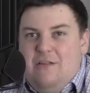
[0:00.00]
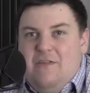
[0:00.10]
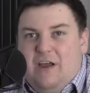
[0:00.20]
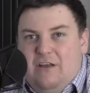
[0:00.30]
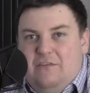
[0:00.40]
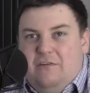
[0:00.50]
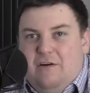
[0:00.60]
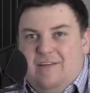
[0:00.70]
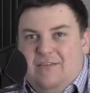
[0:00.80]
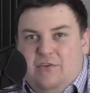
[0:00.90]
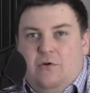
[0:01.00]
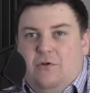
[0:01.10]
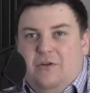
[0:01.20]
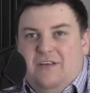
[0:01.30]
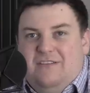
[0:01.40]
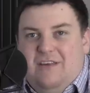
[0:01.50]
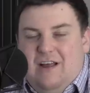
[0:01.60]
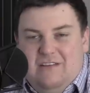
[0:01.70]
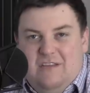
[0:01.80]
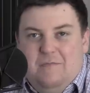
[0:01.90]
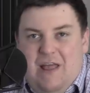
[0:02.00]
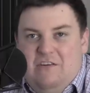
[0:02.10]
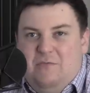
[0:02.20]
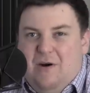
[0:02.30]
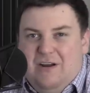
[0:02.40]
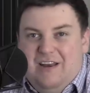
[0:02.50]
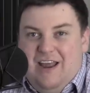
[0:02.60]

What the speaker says: the Conservatives hold as the benchmark.